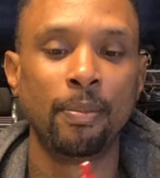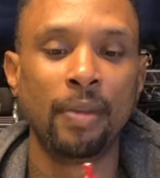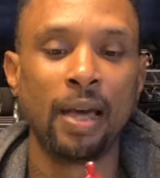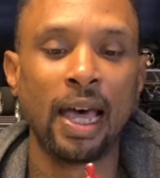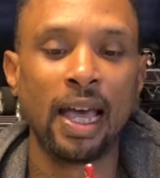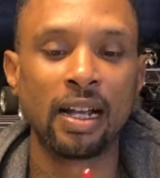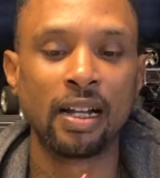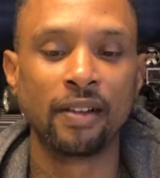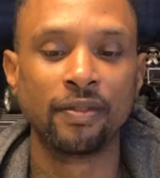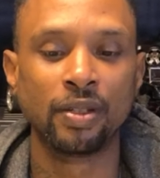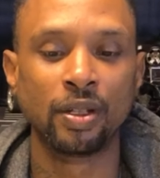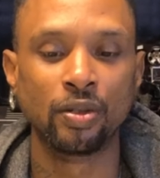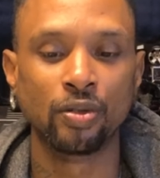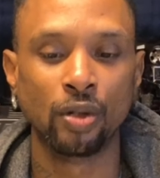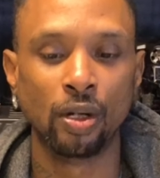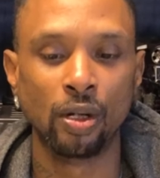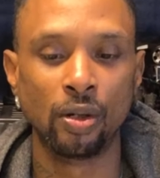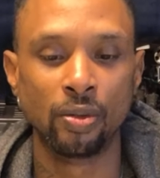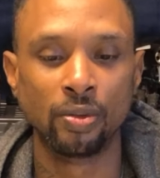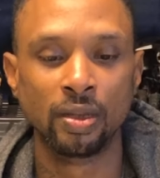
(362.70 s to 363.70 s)
back of the
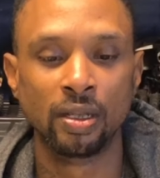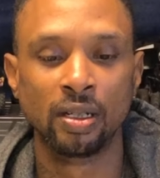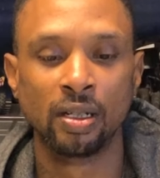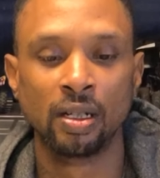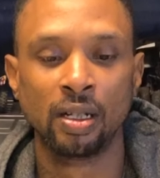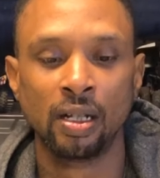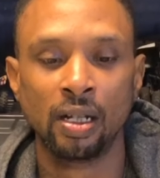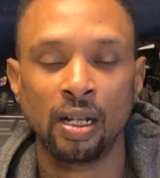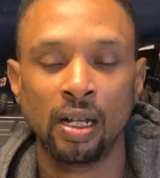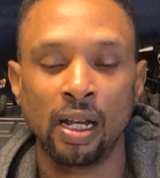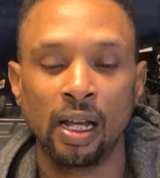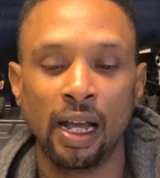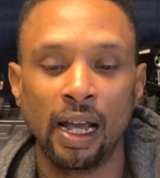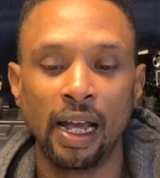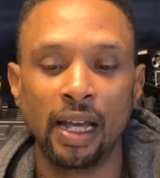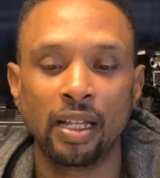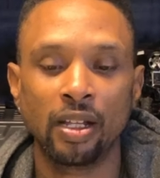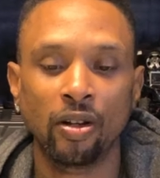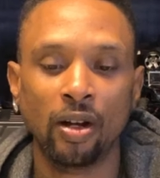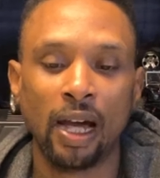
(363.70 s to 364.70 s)
drone,
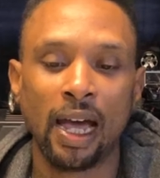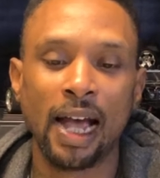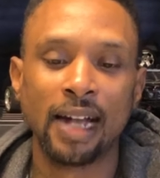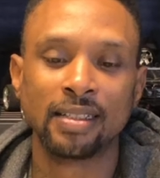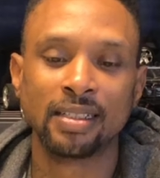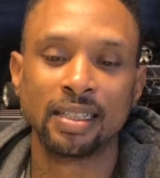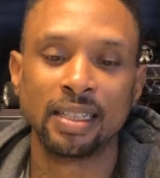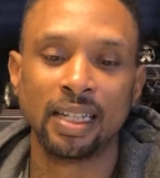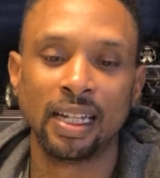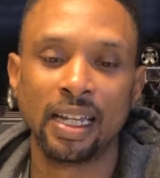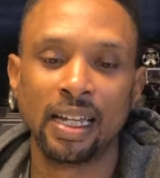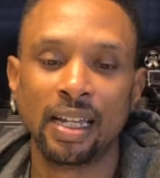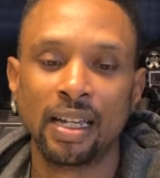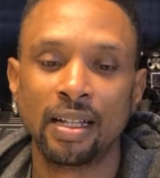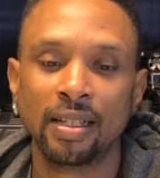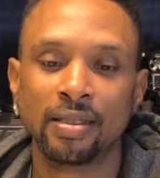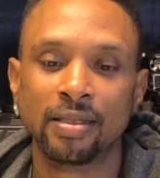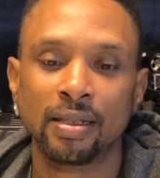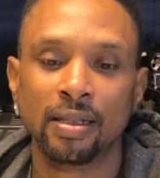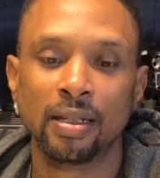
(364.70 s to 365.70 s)
and there actually
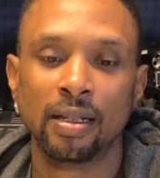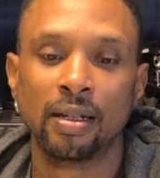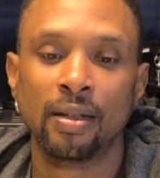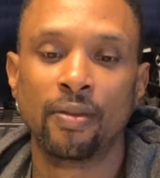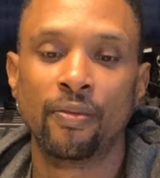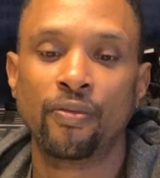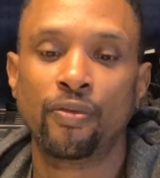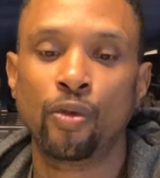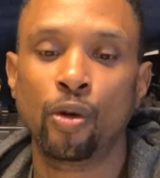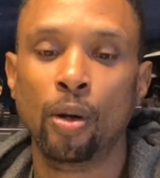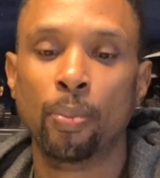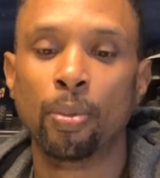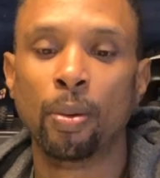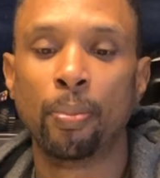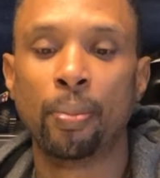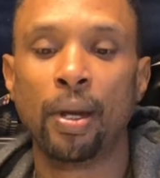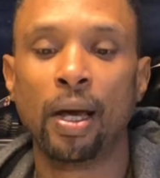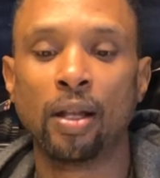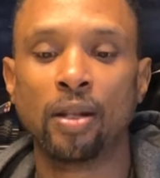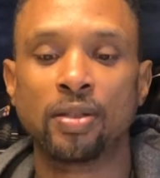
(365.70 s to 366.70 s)
is four
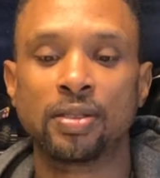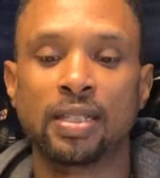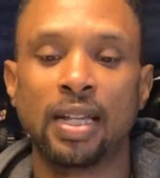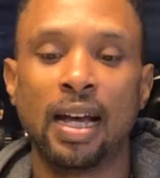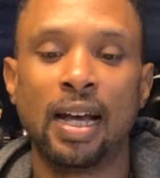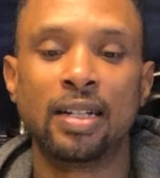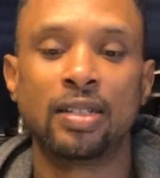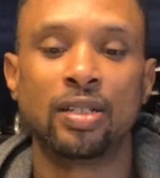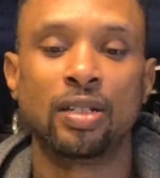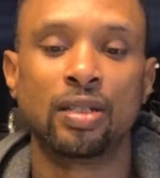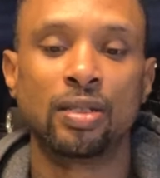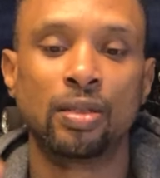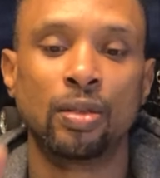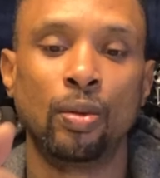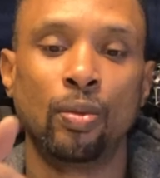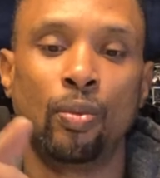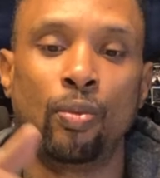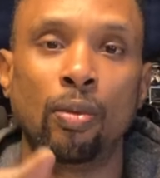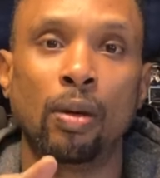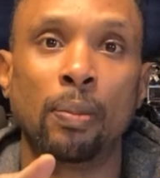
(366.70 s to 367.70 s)
propellers, guys. There's
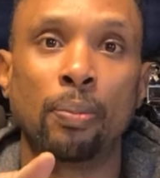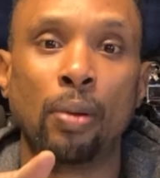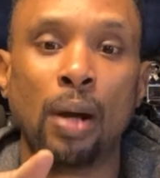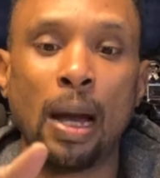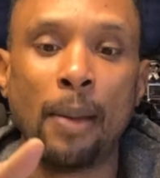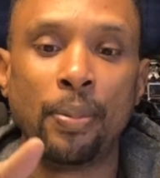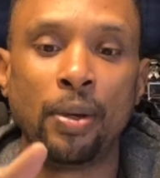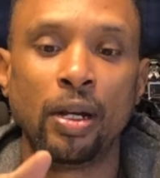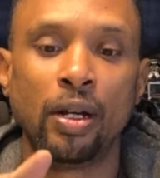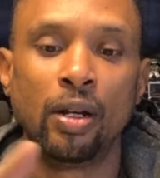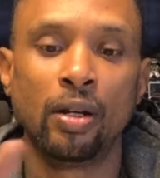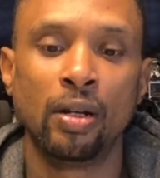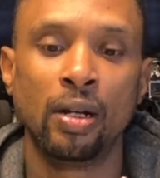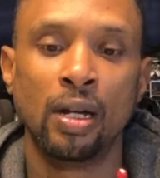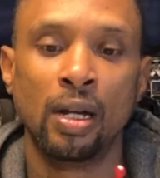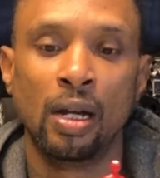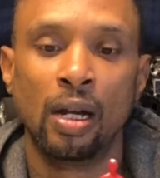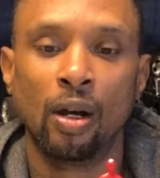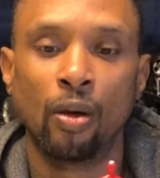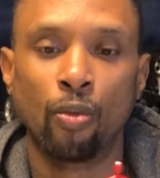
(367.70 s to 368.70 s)
one prop here,
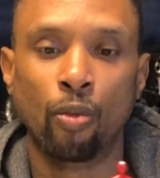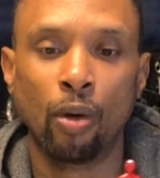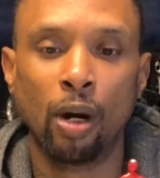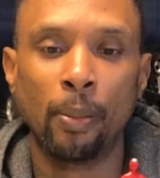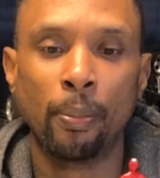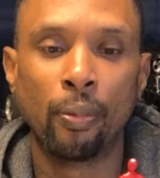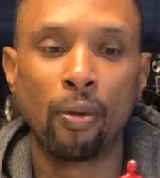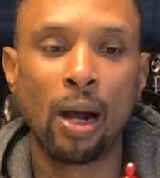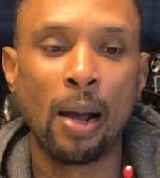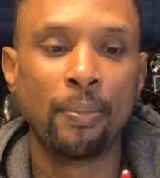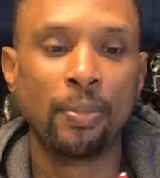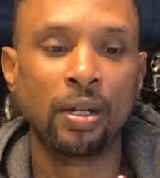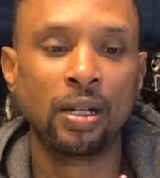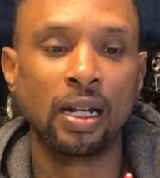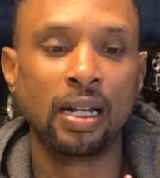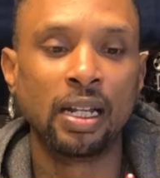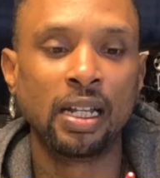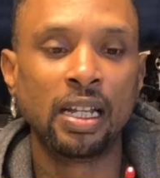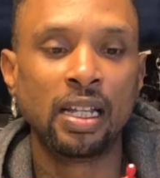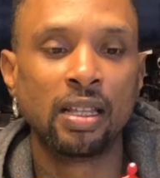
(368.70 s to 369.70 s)
one prop
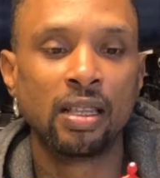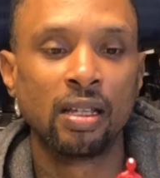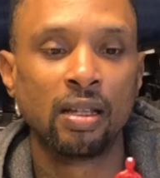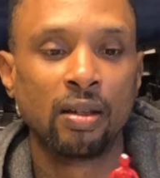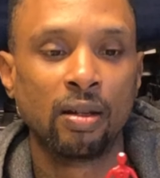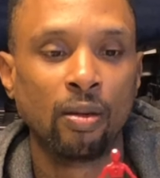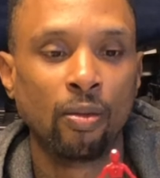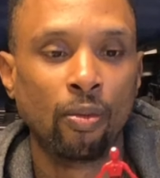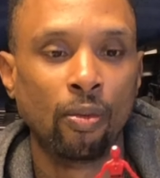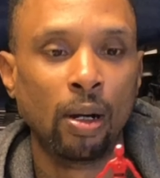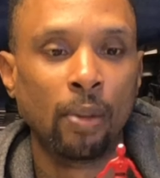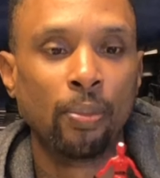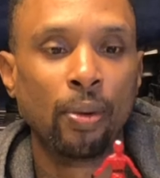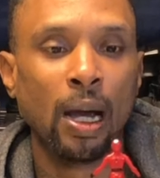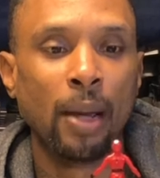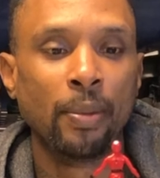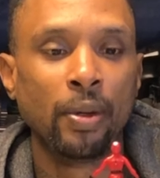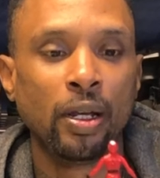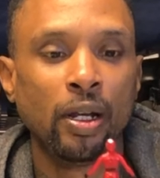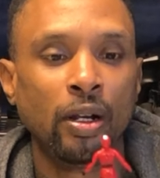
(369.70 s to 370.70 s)
underneath, one
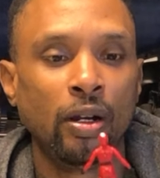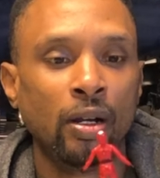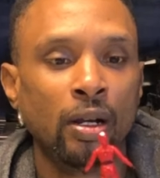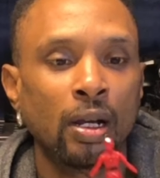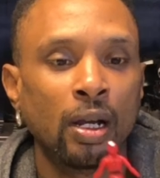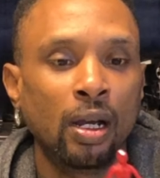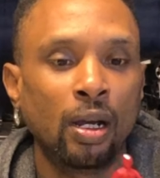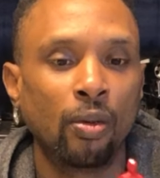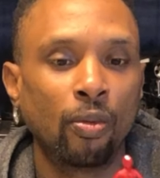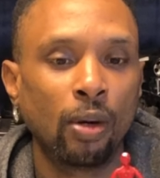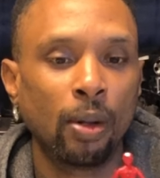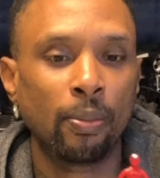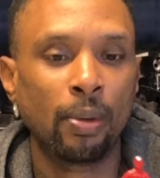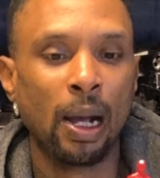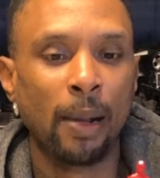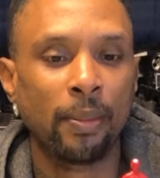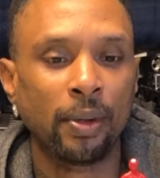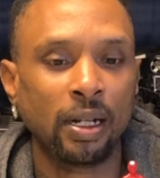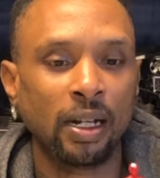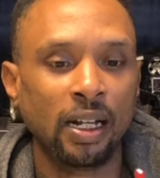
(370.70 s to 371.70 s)
prop here, one
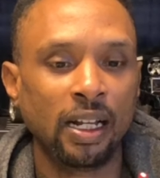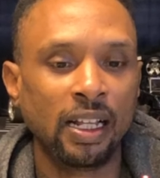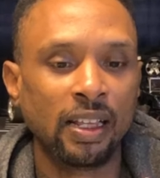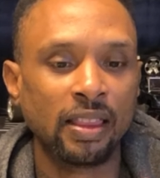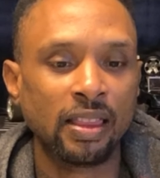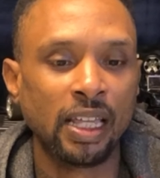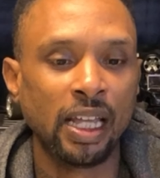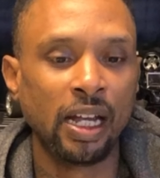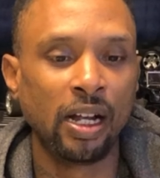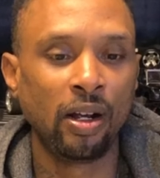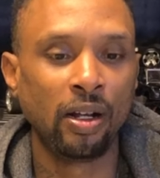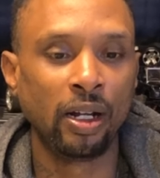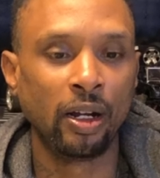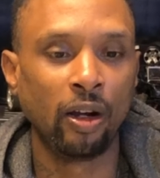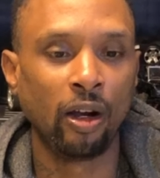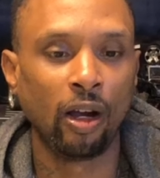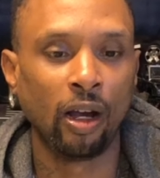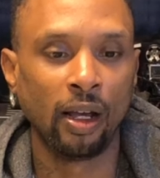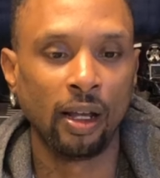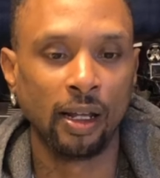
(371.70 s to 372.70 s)
prop underneath there, and
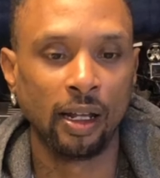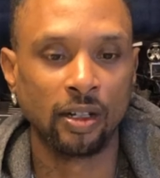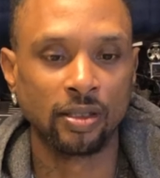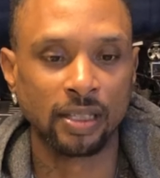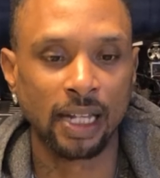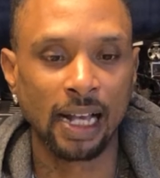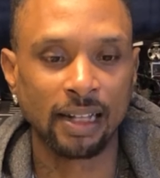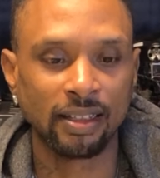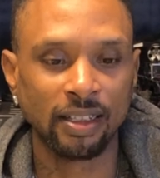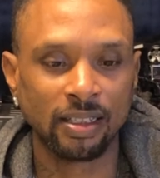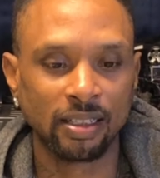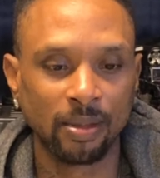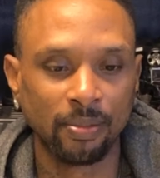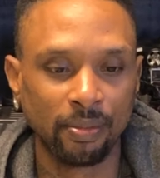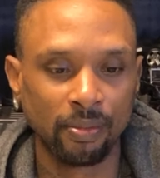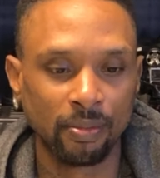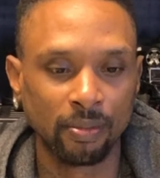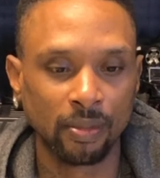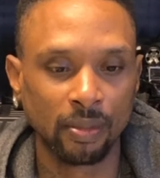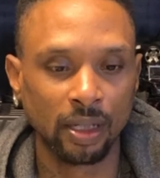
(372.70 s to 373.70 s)
there, there's actually some,
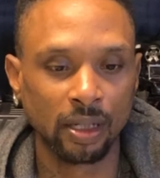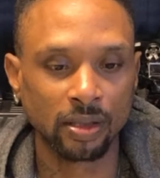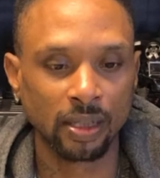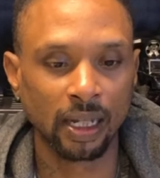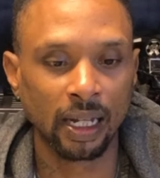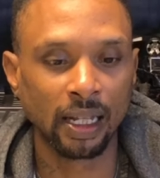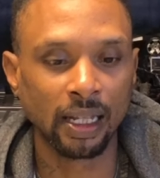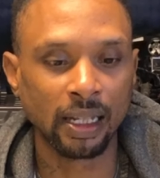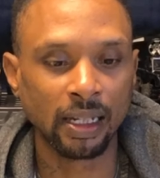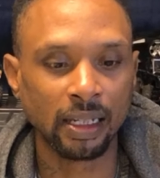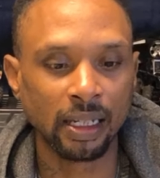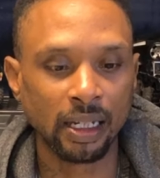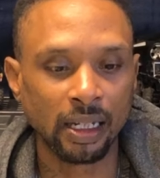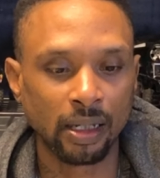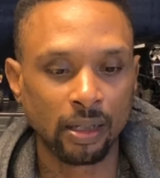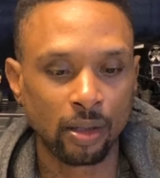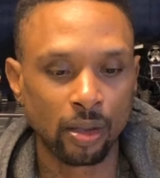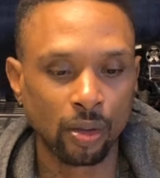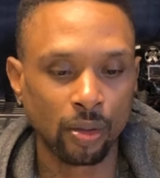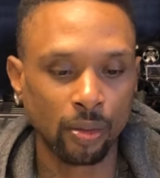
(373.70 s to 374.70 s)
there's an L E D
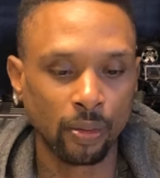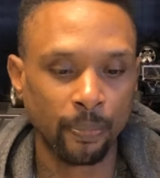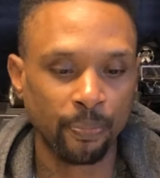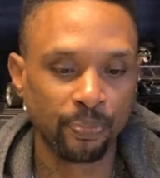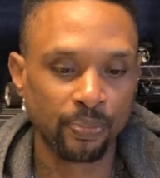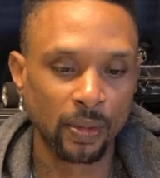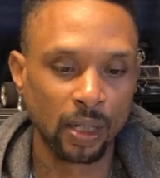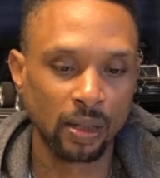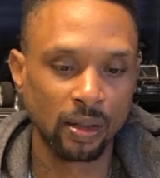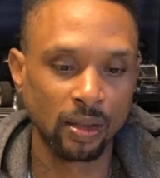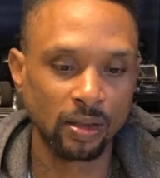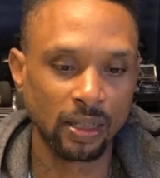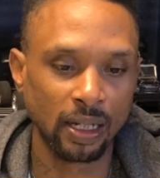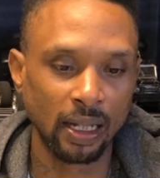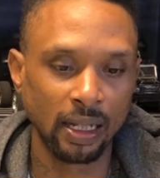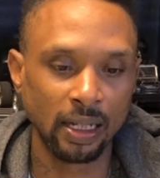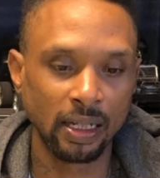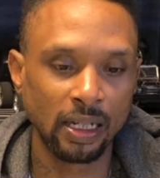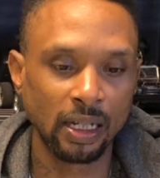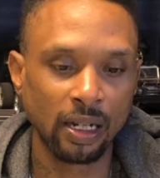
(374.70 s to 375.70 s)
too. There's an L
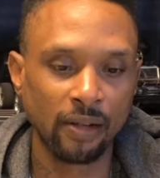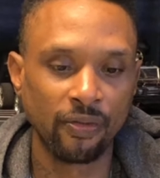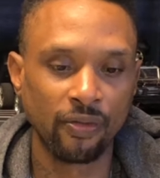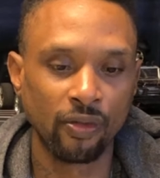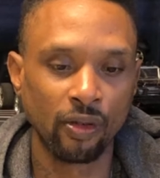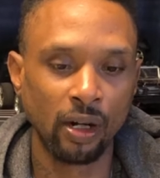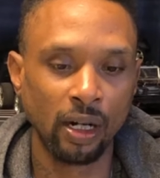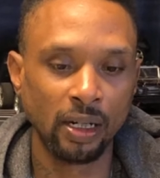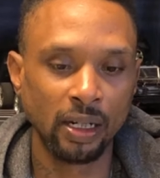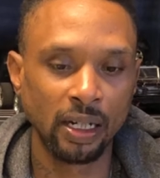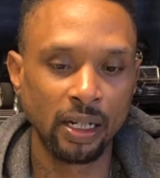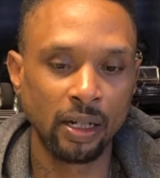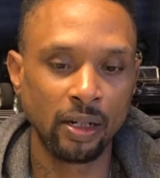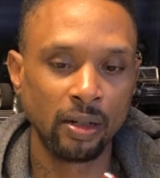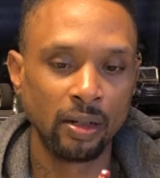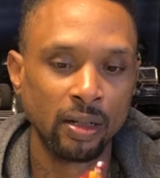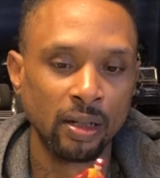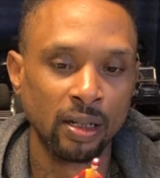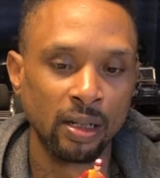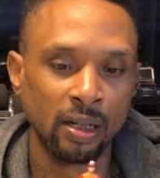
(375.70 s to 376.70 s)
E D up front here,